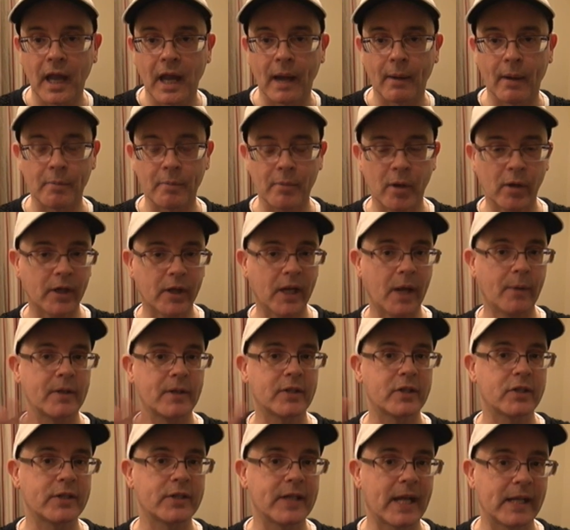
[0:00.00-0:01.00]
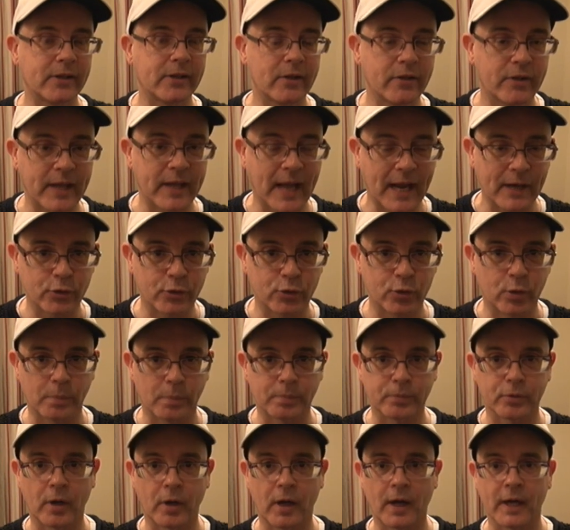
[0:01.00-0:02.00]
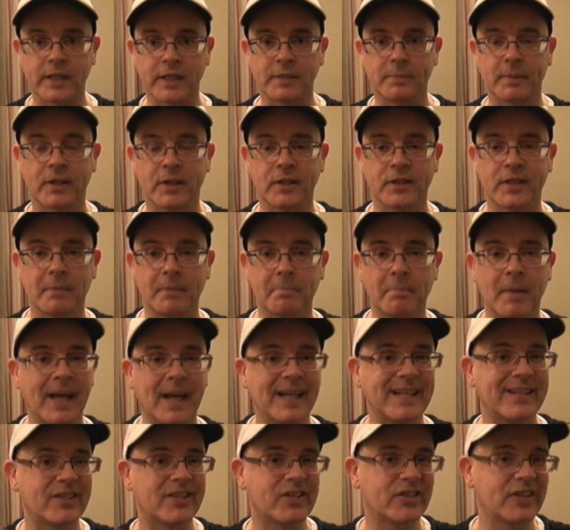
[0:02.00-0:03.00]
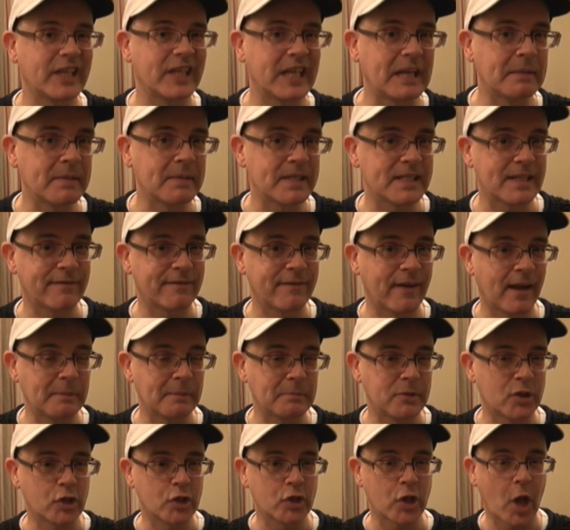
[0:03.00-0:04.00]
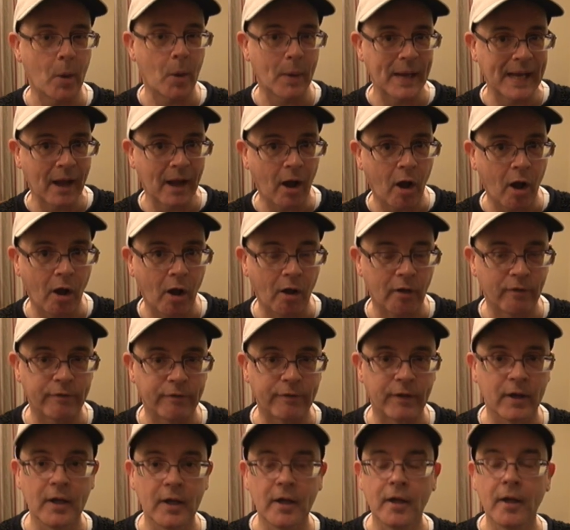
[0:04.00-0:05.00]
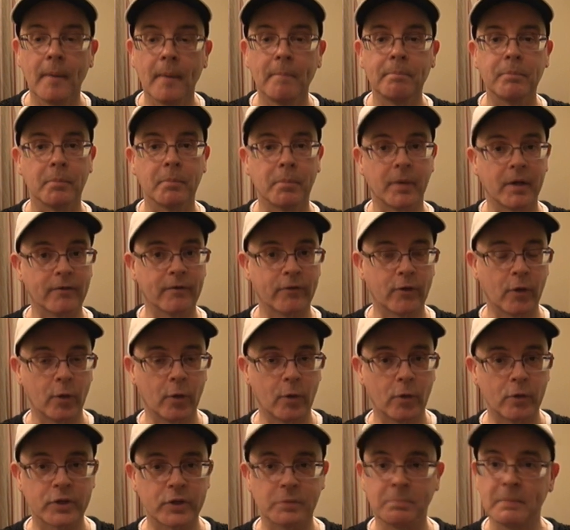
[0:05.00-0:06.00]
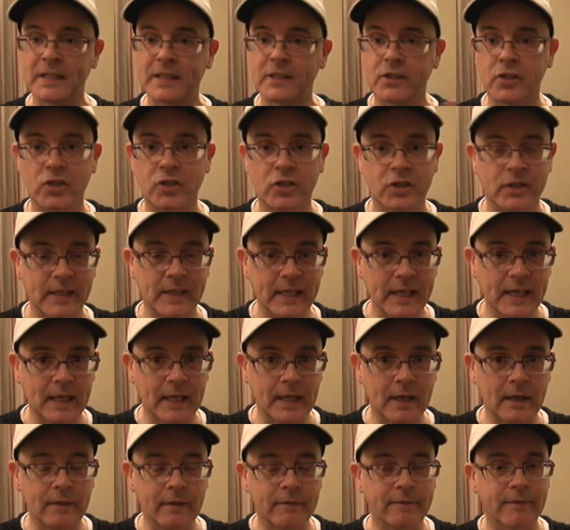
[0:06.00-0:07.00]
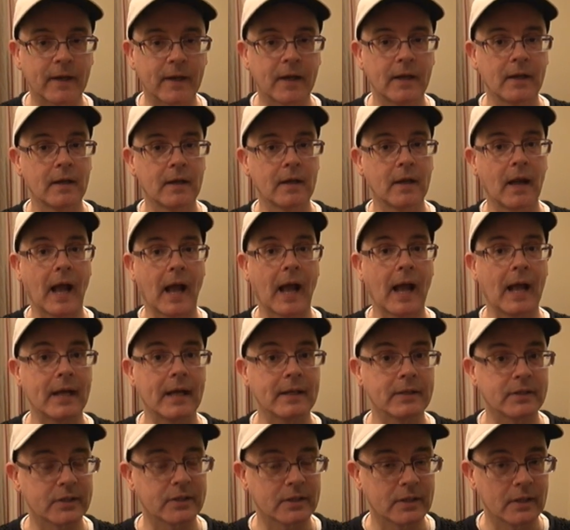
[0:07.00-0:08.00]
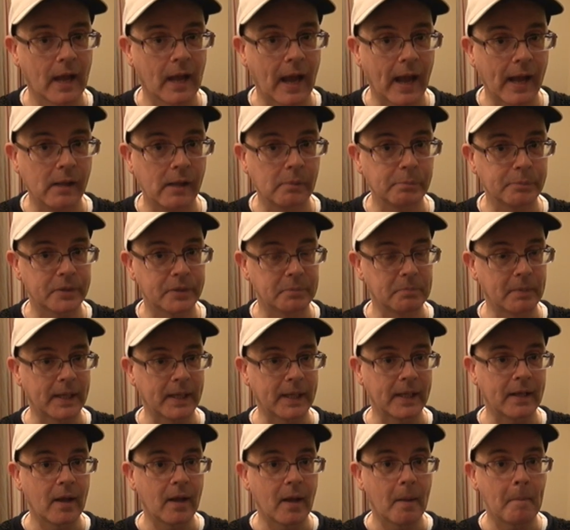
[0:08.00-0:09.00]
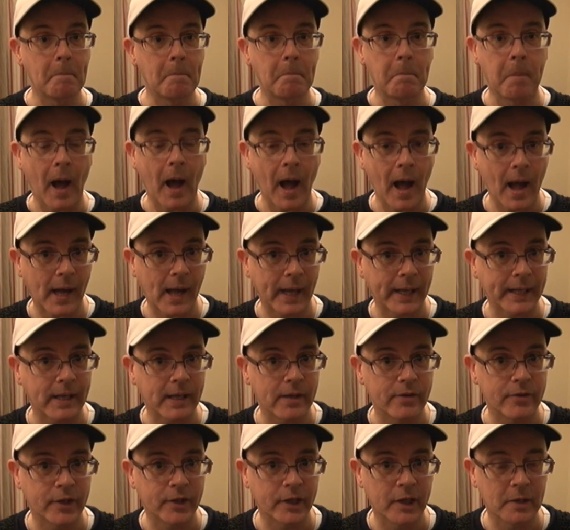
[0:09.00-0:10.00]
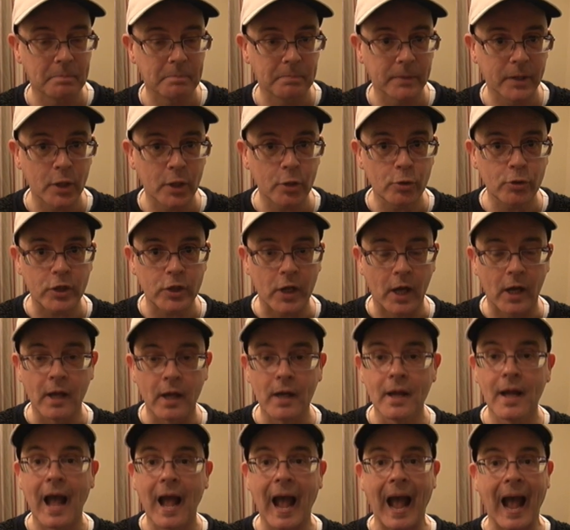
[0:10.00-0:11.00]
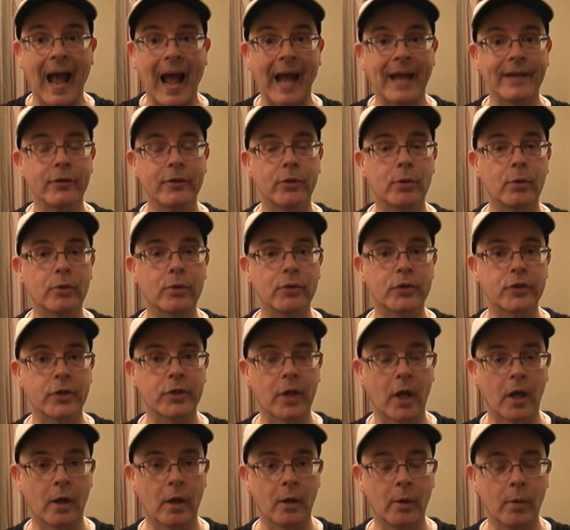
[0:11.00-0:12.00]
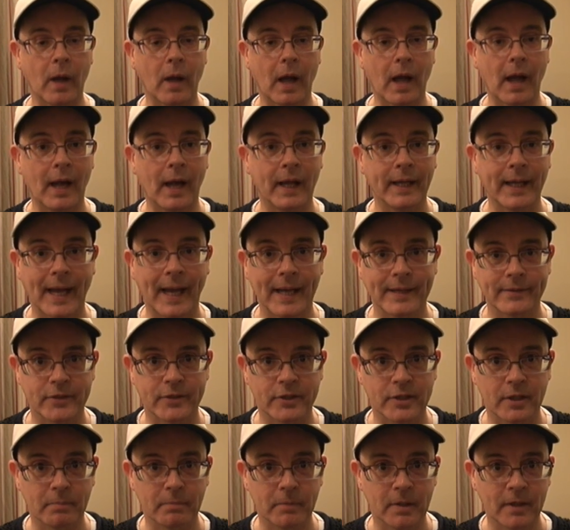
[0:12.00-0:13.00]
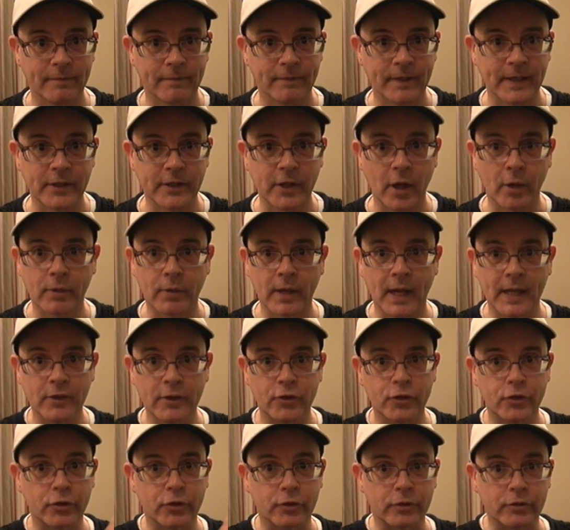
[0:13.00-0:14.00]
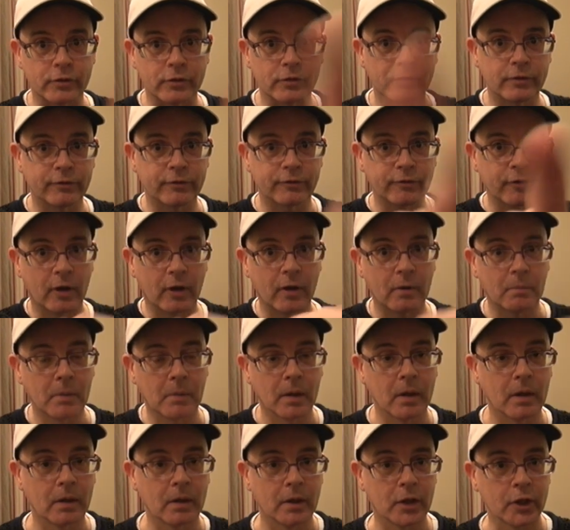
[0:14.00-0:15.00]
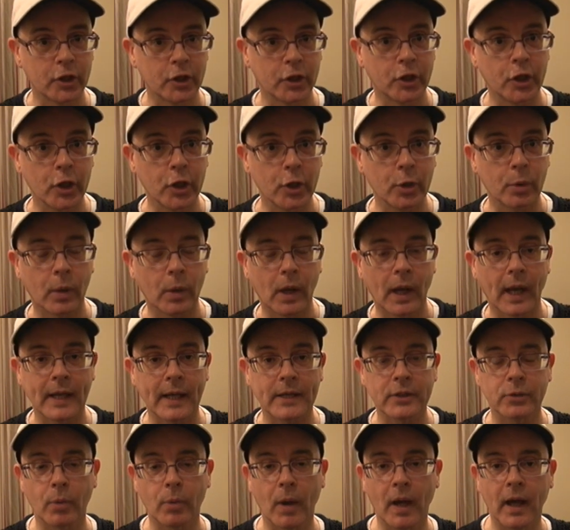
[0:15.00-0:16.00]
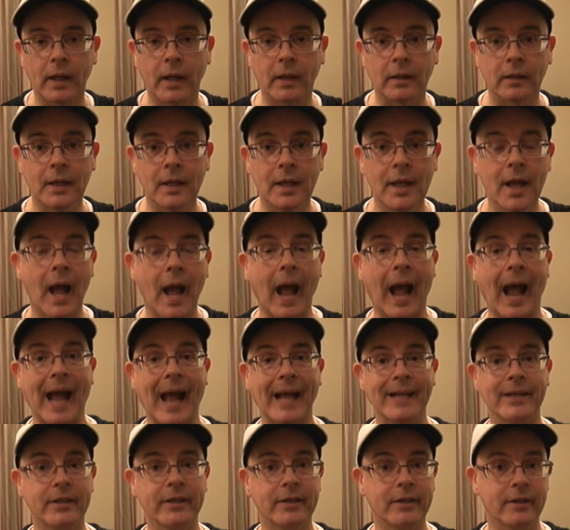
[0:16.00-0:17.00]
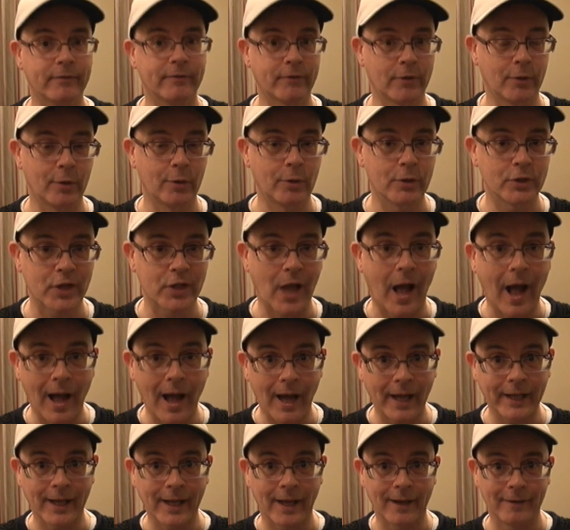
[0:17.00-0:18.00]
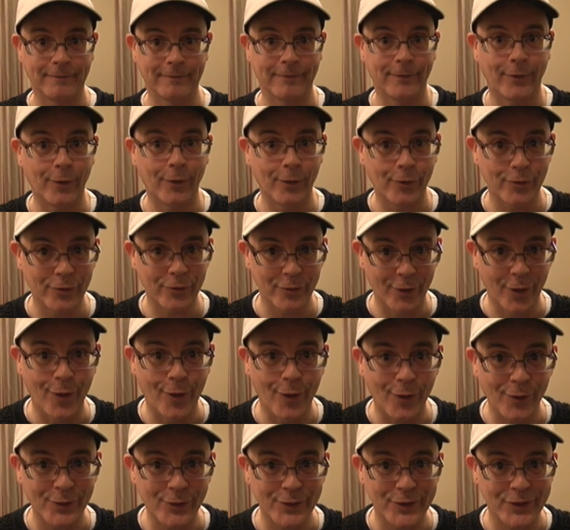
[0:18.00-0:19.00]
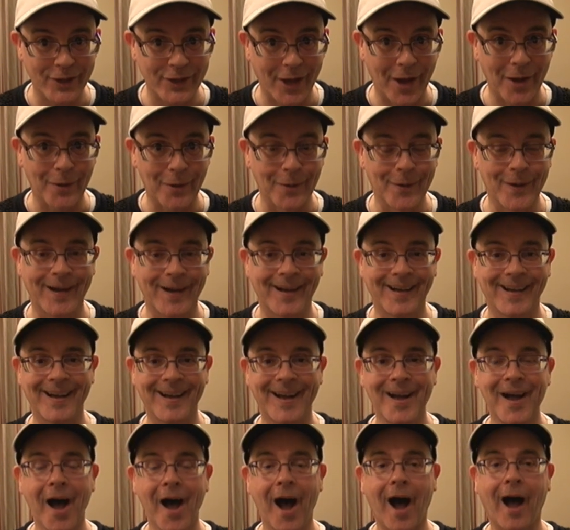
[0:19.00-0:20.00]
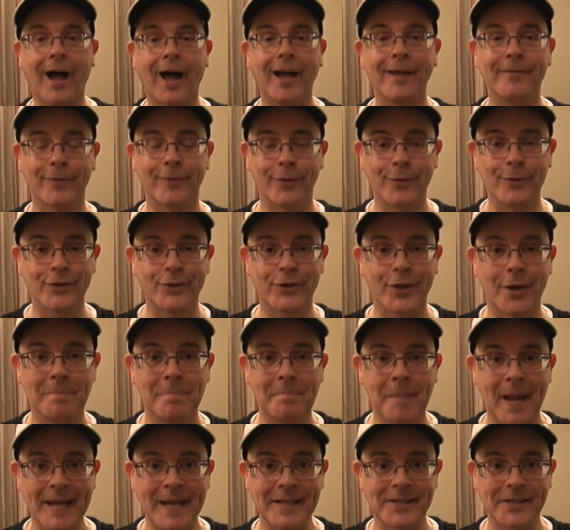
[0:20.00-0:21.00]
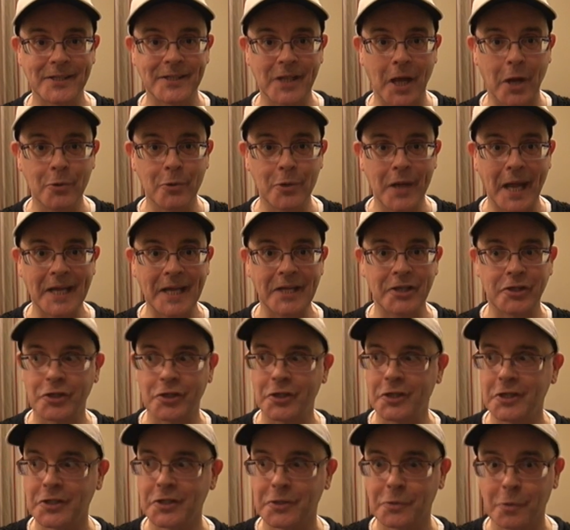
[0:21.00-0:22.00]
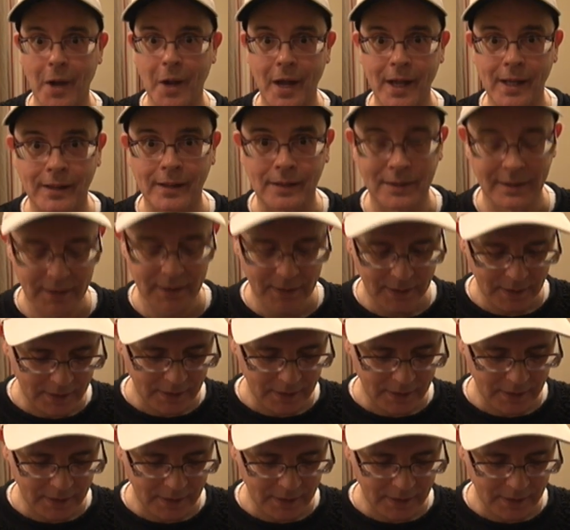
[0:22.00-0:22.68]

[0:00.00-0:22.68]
Now, I'm not going to tell you the actual price because it might seem as if I'm showing off. But of course, Mister Steve has helped me buy the computer. And also, I had some lovely donations from you as well. And of course, I have also, I've also made a donation as well.